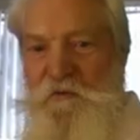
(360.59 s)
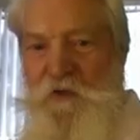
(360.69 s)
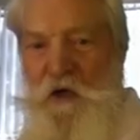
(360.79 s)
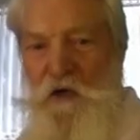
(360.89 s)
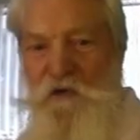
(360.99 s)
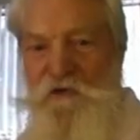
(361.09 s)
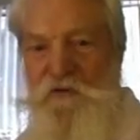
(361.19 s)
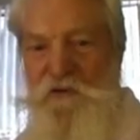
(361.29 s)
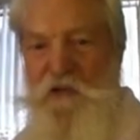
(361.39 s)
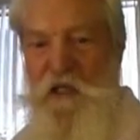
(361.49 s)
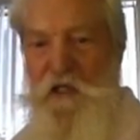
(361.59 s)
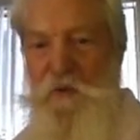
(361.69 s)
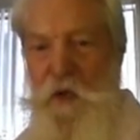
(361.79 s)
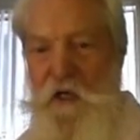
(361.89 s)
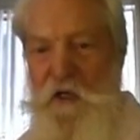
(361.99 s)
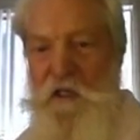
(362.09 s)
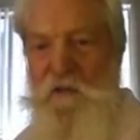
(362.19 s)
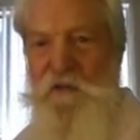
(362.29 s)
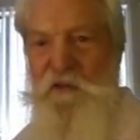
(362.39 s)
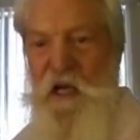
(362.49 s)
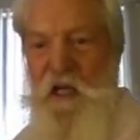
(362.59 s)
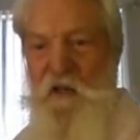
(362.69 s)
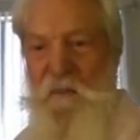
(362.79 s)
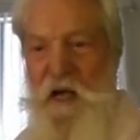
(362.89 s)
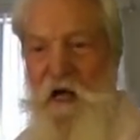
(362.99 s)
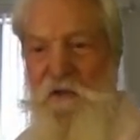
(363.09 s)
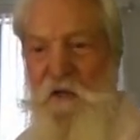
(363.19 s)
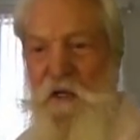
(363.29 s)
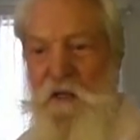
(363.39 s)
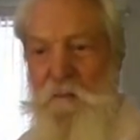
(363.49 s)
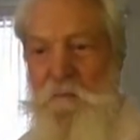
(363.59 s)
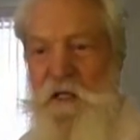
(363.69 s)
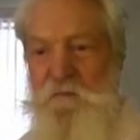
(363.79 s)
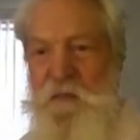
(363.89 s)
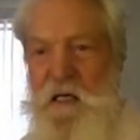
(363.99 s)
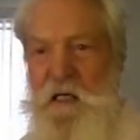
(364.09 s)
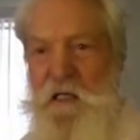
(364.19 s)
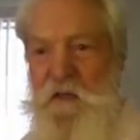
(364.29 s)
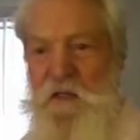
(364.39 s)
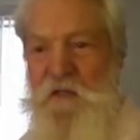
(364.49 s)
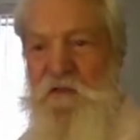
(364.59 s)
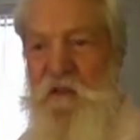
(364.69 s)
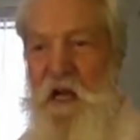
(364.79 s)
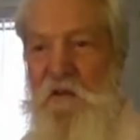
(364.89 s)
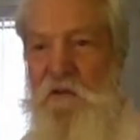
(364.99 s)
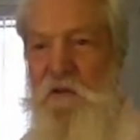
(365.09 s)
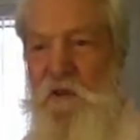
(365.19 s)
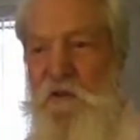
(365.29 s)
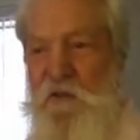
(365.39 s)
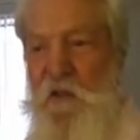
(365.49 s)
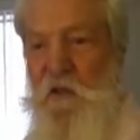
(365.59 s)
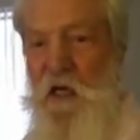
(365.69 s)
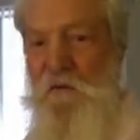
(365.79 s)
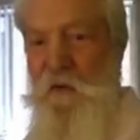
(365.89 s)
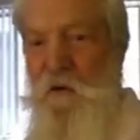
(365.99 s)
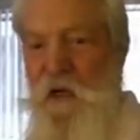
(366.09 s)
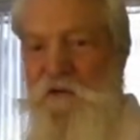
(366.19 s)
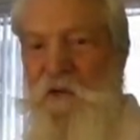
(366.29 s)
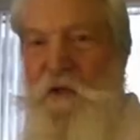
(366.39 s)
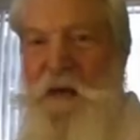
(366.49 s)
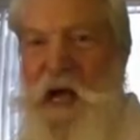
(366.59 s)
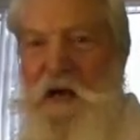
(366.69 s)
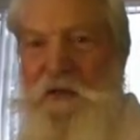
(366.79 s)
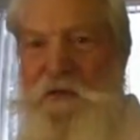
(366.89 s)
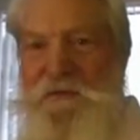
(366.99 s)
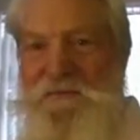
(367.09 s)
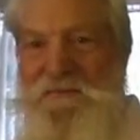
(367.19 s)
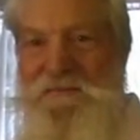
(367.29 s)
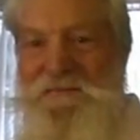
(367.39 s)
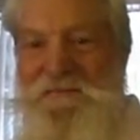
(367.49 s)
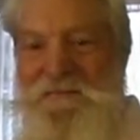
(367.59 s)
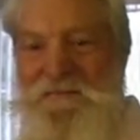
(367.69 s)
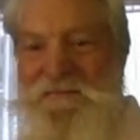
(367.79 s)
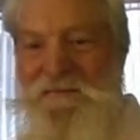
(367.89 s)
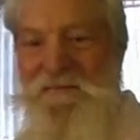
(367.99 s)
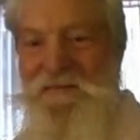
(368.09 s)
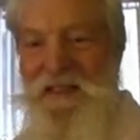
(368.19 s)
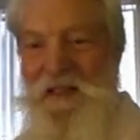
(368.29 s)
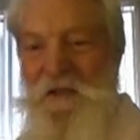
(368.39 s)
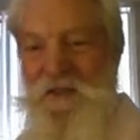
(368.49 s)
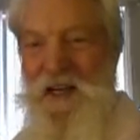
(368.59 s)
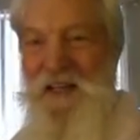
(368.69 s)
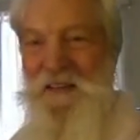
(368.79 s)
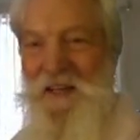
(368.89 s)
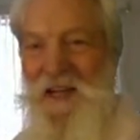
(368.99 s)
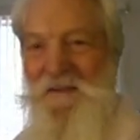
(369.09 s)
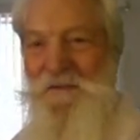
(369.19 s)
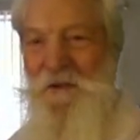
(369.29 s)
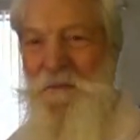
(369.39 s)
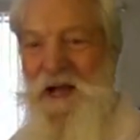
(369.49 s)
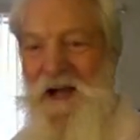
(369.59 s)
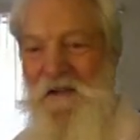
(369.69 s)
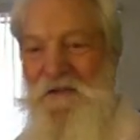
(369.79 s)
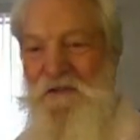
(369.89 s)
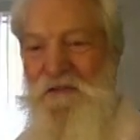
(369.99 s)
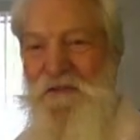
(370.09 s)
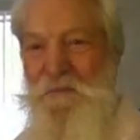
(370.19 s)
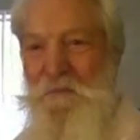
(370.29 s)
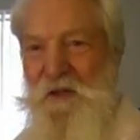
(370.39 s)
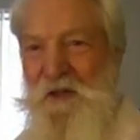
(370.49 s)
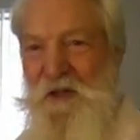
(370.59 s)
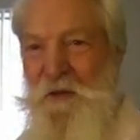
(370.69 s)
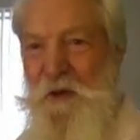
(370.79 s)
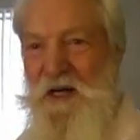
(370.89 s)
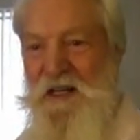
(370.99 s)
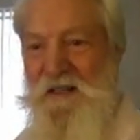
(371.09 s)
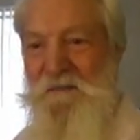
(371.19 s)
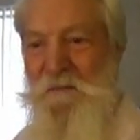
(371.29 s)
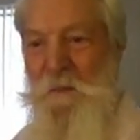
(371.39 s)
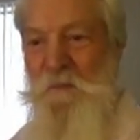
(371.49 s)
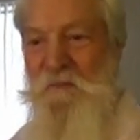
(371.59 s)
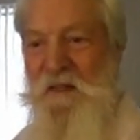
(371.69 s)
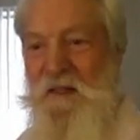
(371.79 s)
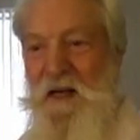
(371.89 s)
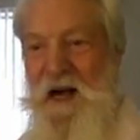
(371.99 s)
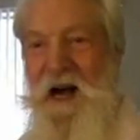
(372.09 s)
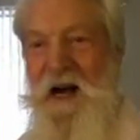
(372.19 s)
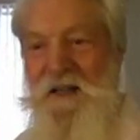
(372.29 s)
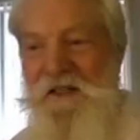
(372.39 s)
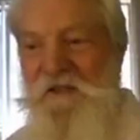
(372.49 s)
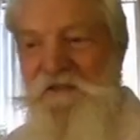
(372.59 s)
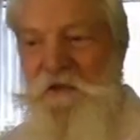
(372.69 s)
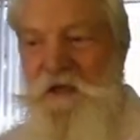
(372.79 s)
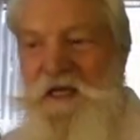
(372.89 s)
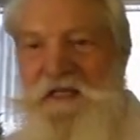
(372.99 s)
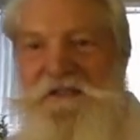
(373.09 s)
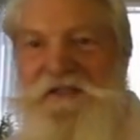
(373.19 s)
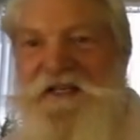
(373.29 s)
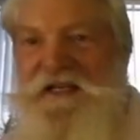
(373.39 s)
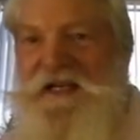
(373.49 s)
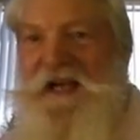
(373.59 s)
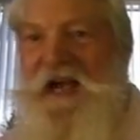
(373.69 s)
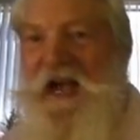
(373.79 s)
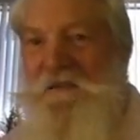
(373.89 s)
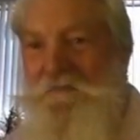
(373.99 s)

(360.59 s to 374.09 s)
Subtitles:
folds of skin, one on each side of the mouth, meet behind the incisors and seal off the rest of the mouth. It is like they have 2 mouths built into one. God is great at